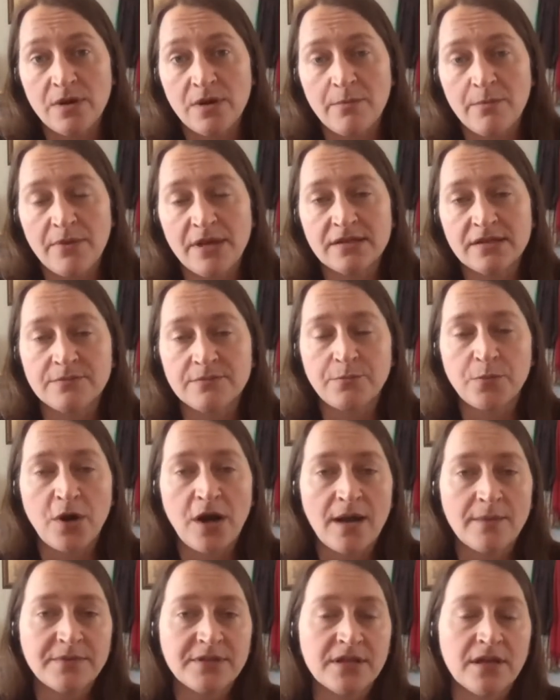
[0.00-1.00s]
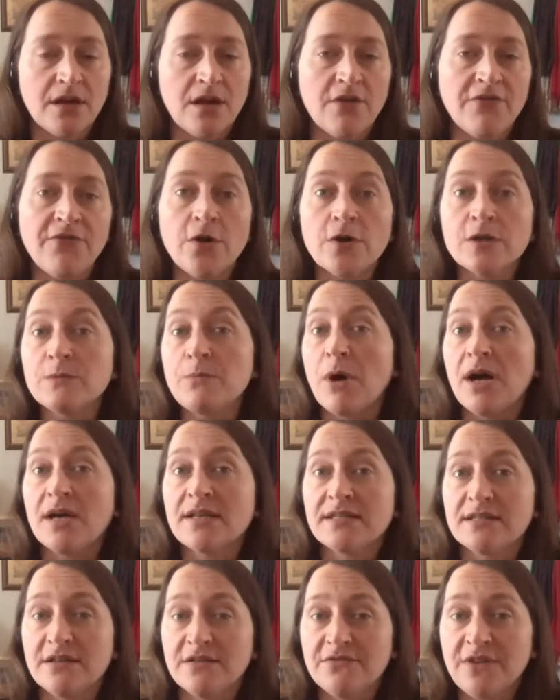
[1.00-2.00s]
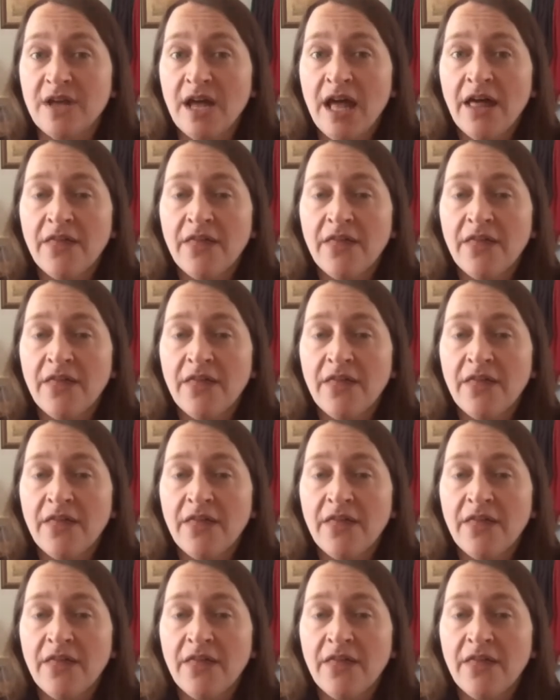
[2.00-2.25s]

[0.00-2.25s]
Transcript: when it makes perhaps a, a false positive,